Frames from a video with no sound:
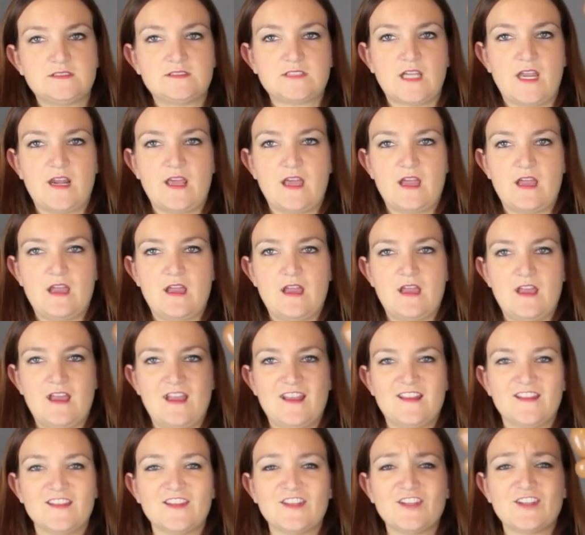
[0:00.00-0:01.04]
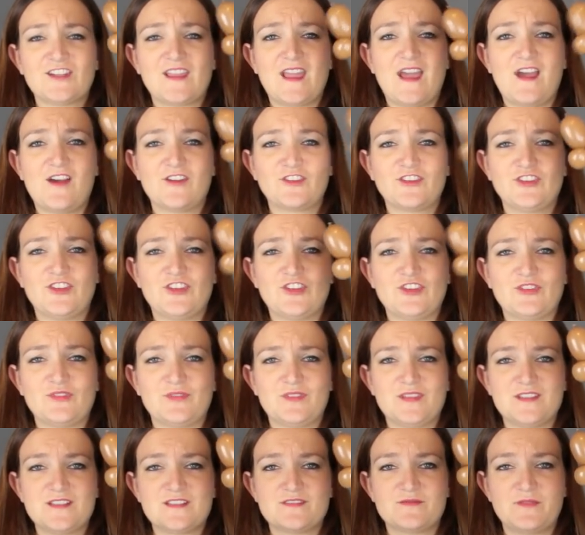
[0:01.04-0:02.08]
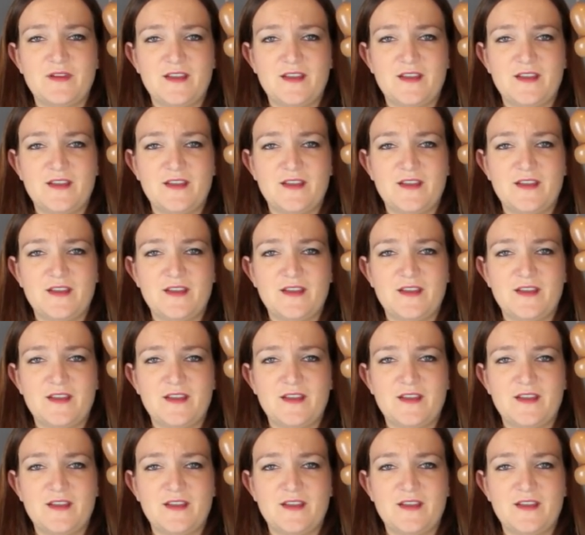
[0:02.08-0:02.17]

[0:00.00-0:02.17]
Ta-da! Look how cute this